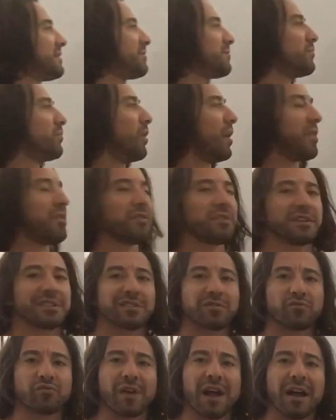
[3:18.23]
Whether
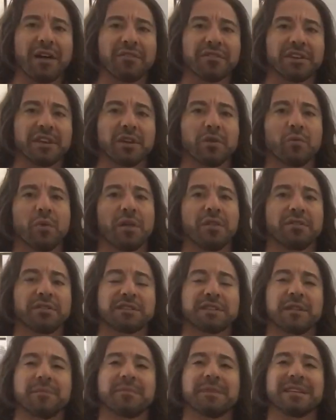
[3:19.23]
it's rounding, whether
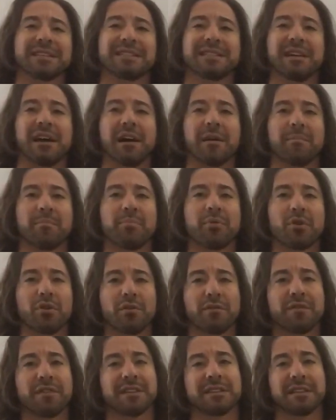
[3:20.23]
something's not
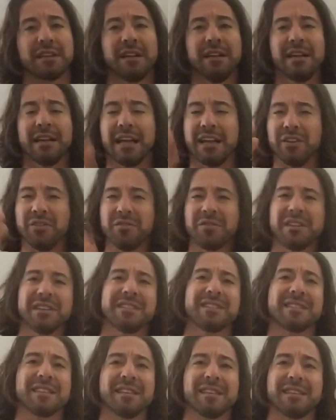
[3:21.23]
perfect, and you can
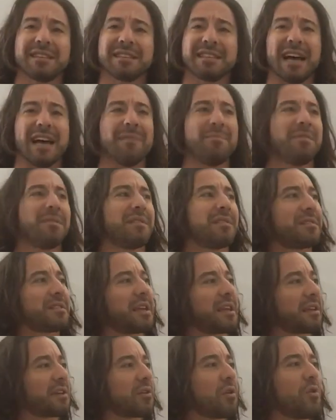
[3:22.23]
see this happen.
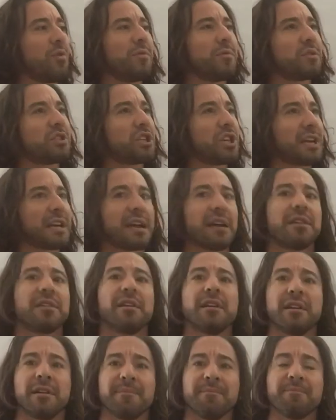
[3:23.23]
Go check out
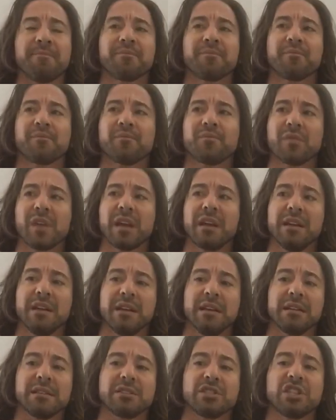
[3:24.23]
a
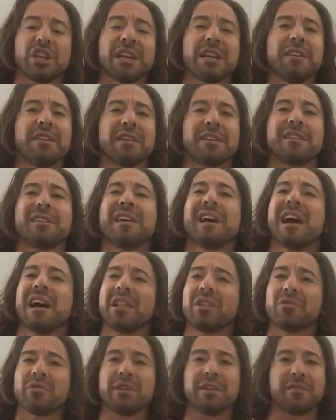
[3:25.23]

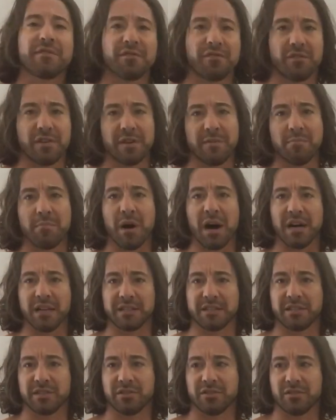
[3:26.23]
calorie-free
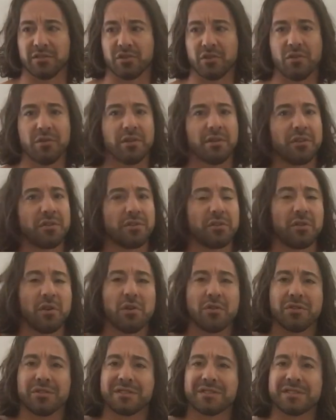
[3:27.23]
monster. Go to your
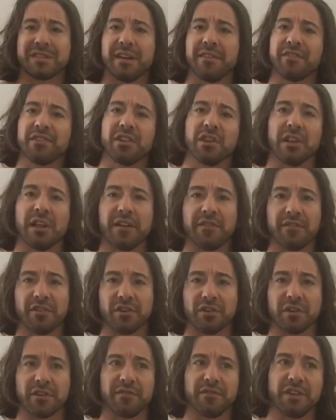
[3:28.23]
local 7-Eleven
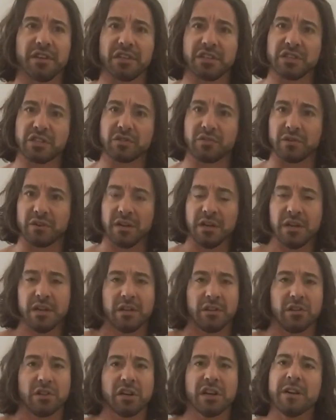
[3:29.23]
or convenience store.
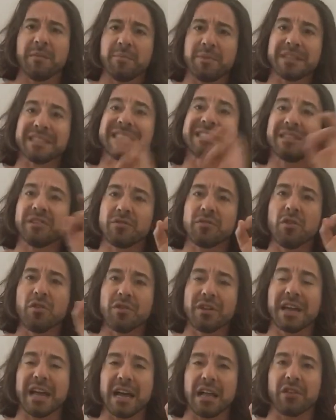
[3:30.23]
Look up a
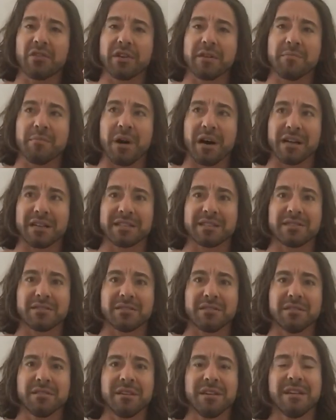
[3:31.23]
zero-calorie
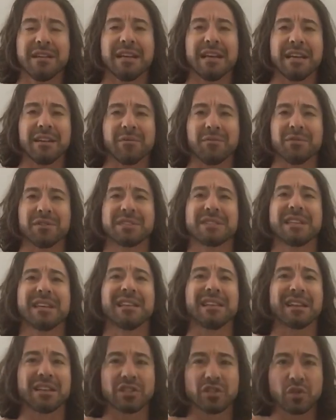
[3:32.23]
monster, and it will
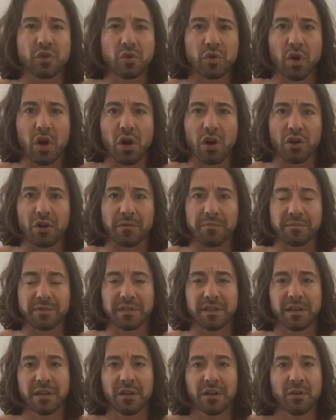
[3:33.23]
say like 2
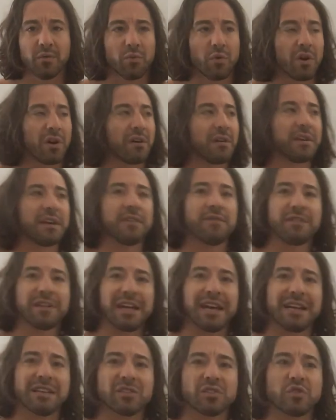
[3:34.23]
carbs. Well, if it
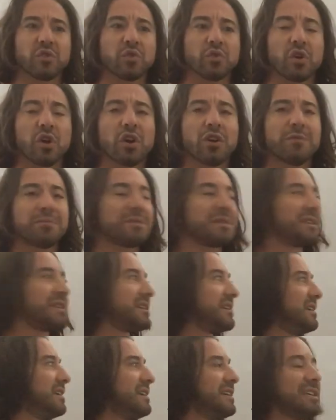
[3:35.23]
has 2 carbs in
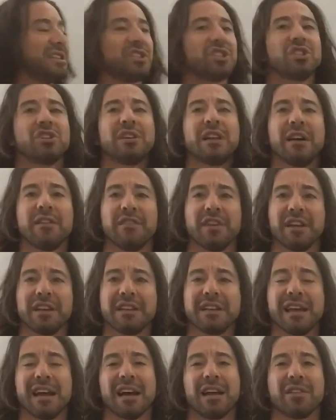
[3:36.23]
it, it should have
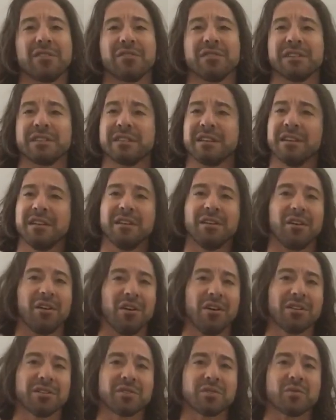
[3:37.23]
8 calories.
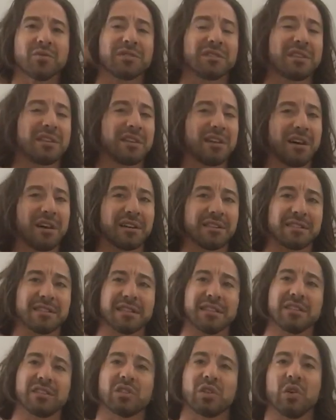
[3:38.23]
All sorts of
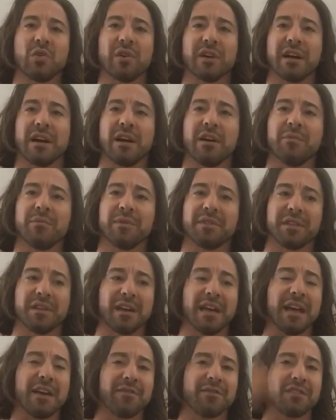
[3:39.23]
nonsense going on with the
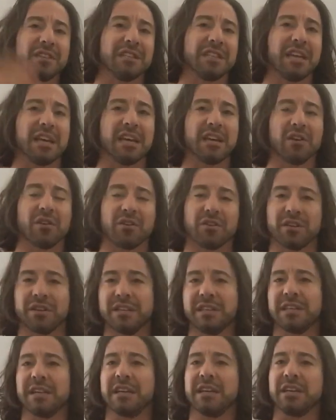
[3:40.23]
FDA,
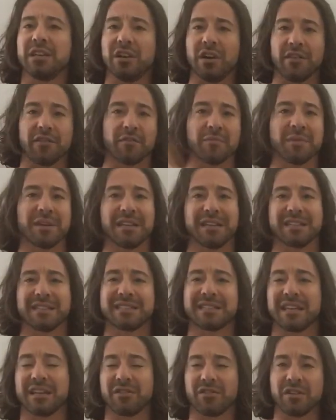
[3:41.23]
RDA, government,
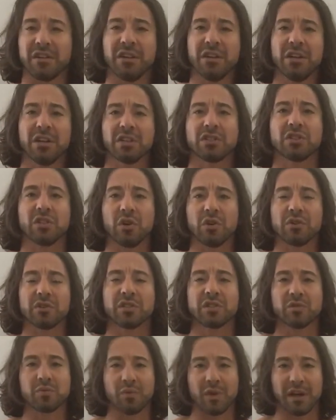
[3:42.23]
etc. Don't
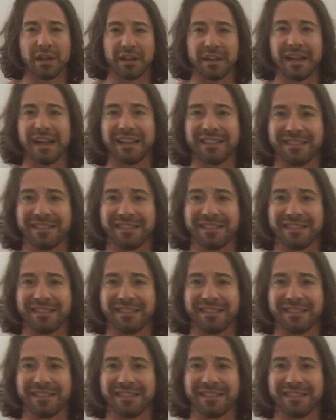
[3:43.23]
sweat it.